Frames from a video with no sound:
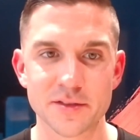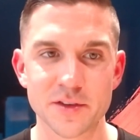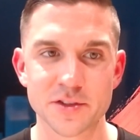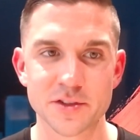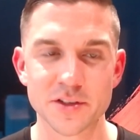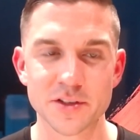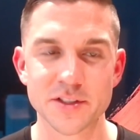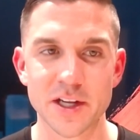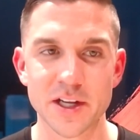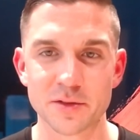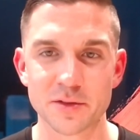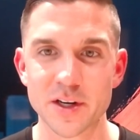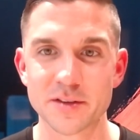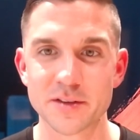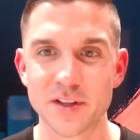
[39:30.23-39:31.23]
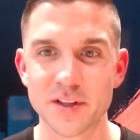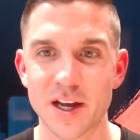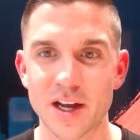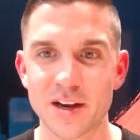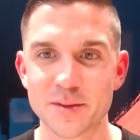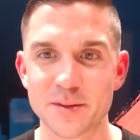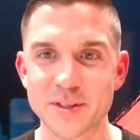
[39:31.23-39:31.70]
you start to get rid of a
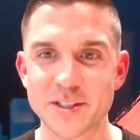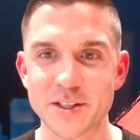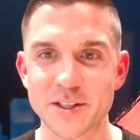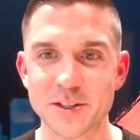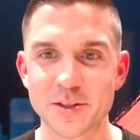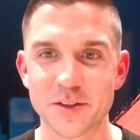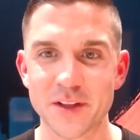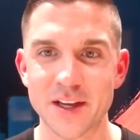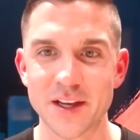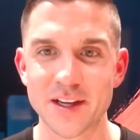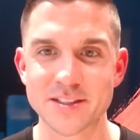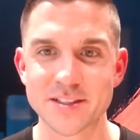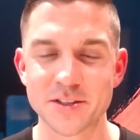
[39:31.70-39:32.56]
lot of the material things